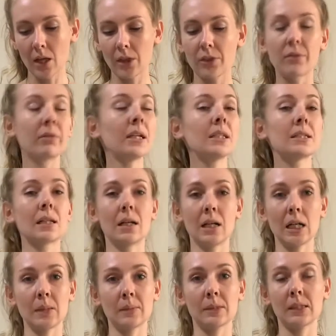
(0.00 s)
3
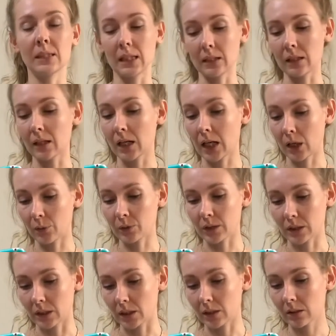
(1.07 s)
times Della counted
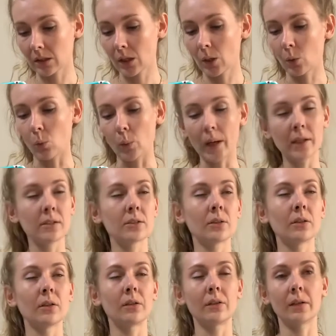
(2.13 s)
it.
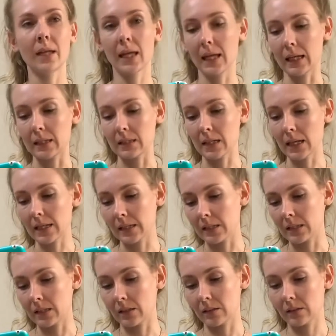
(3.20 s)

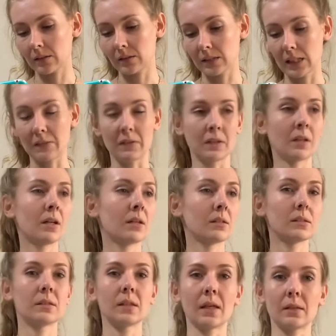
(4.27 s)
$1.87.
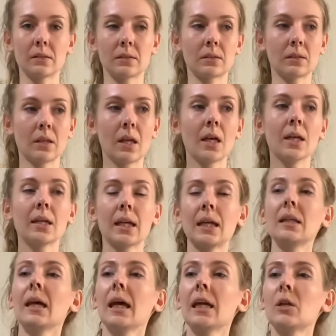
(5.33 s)
Can
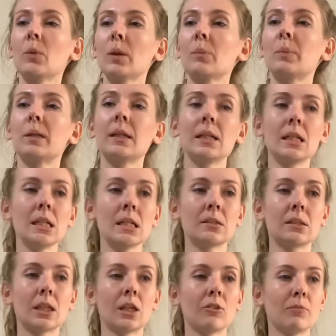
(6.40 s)
anyone please
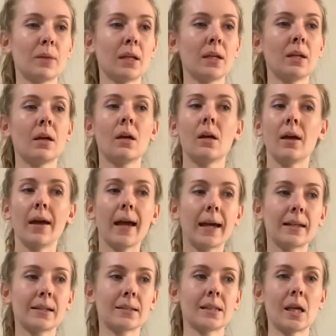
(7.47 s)
give me an
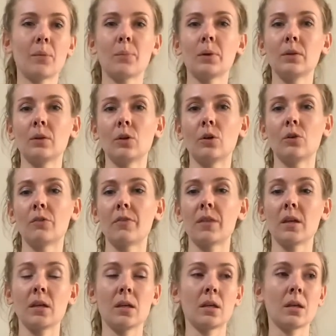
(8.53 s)
example of
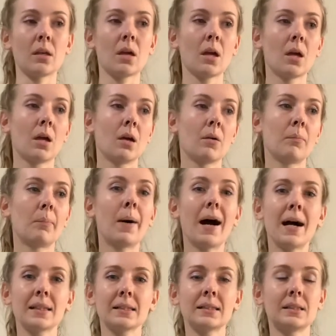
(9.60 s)
the
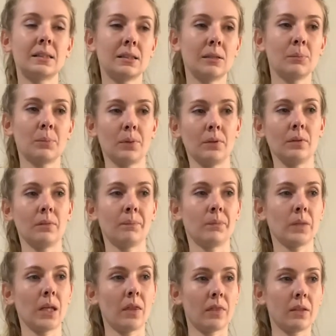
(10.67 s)
past simple
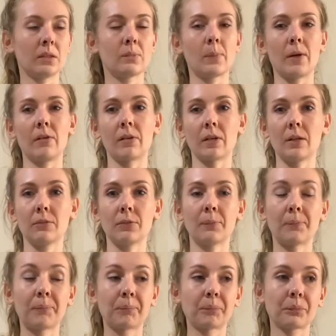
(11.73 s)
in this paragraph?
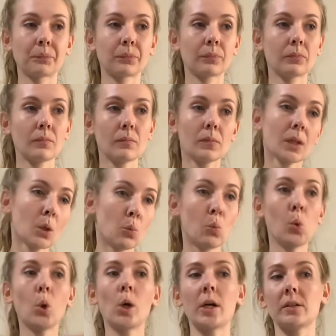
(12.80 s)

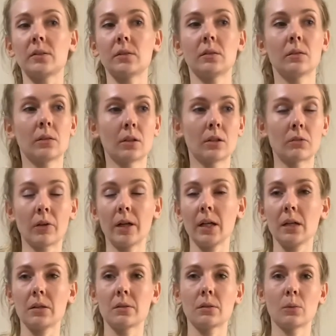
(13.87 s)
Was,
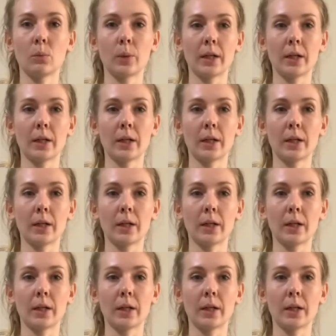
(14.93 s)
great. What